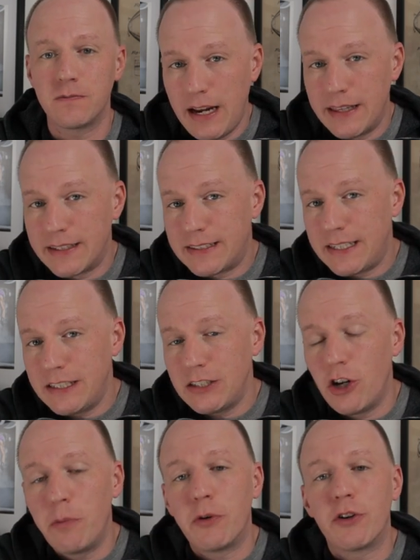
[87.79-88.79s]
In the season
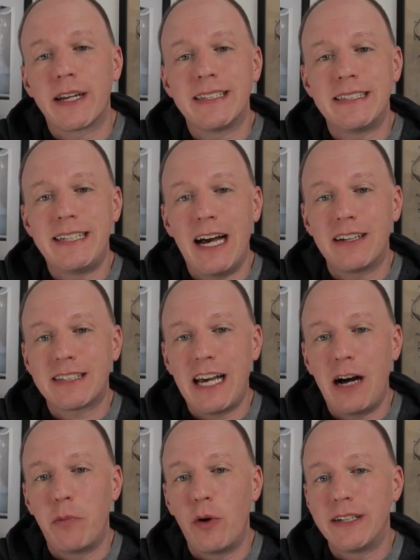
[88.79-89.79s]
opener against Dallas
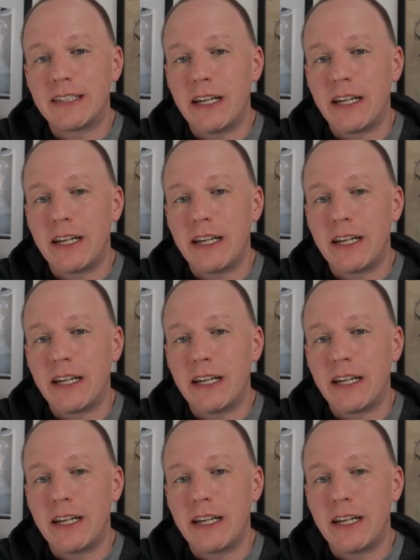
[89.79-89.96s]
Cowboys,